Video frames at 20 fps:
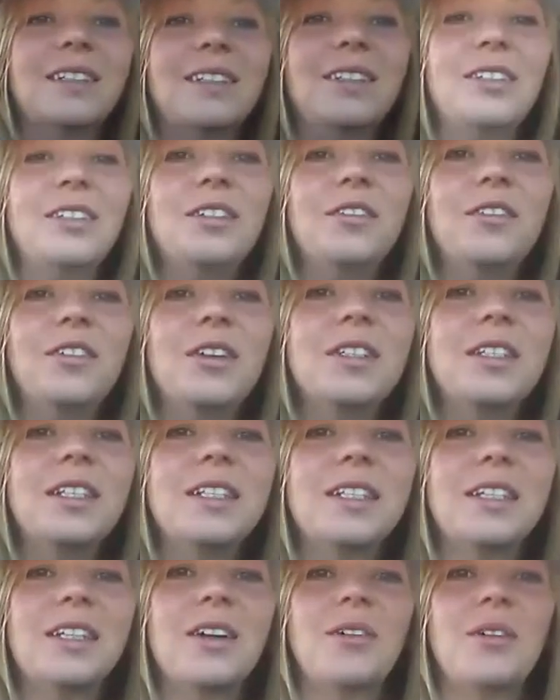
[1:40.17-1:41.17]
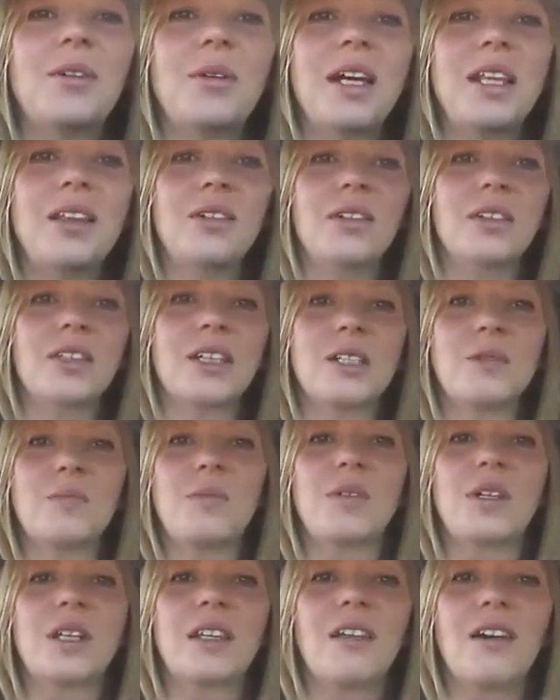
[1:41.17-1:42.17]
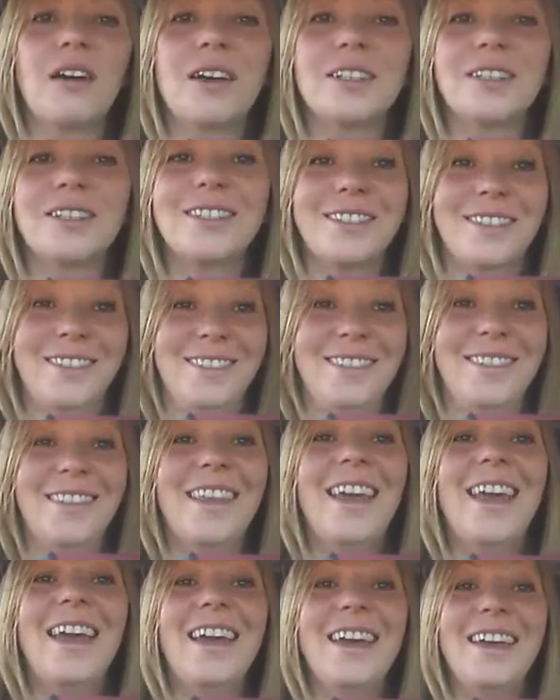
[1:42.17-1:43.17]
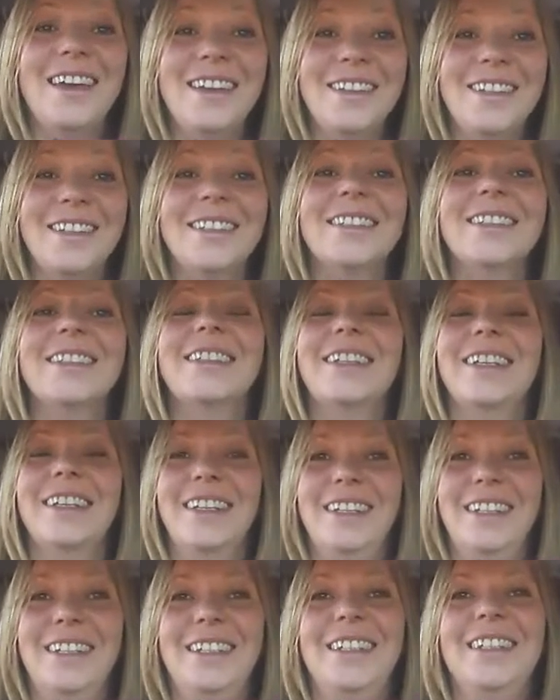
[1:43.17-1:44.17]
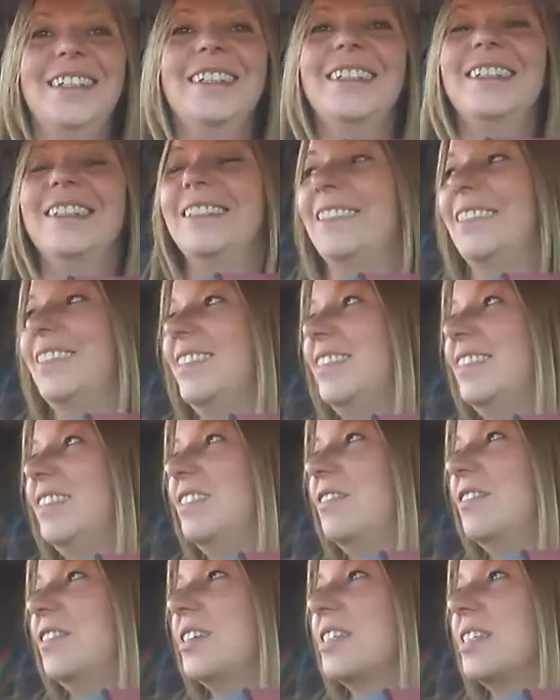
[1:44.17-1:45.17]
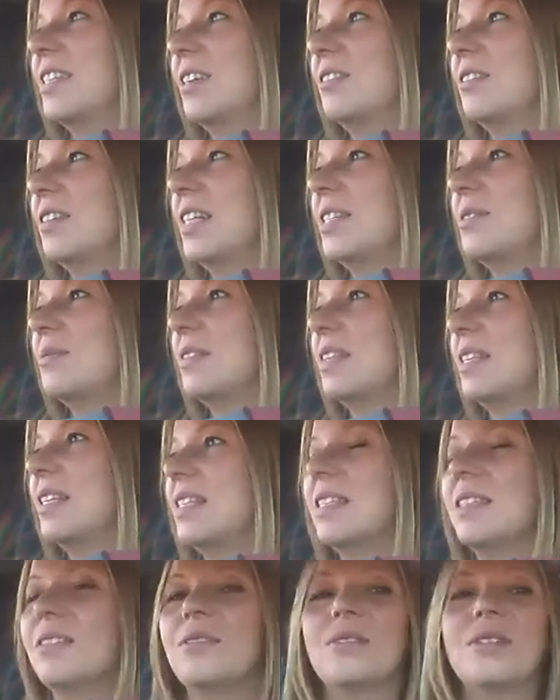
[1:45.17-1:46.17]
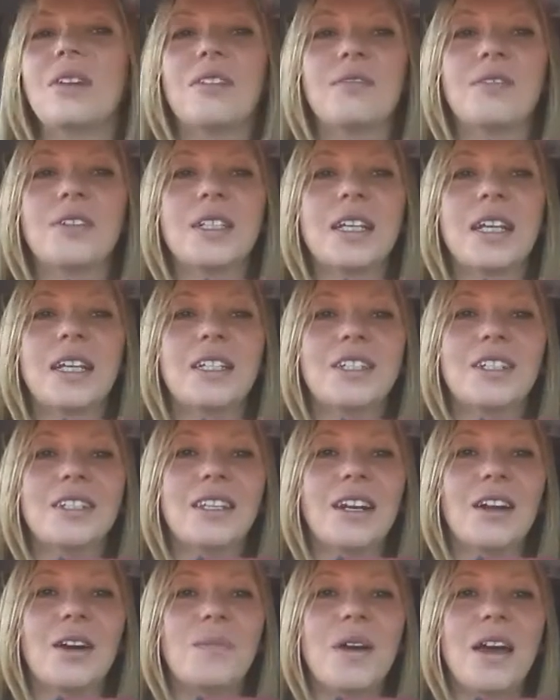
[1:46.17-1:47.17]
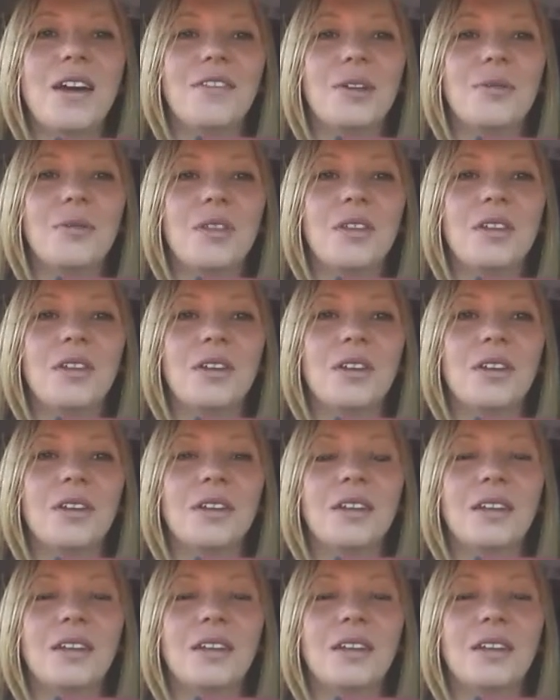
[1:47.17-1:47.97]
Universe isn't going away. Look at those pretty lights. Eh? Universe agrees with this little conversation that I'm having with you.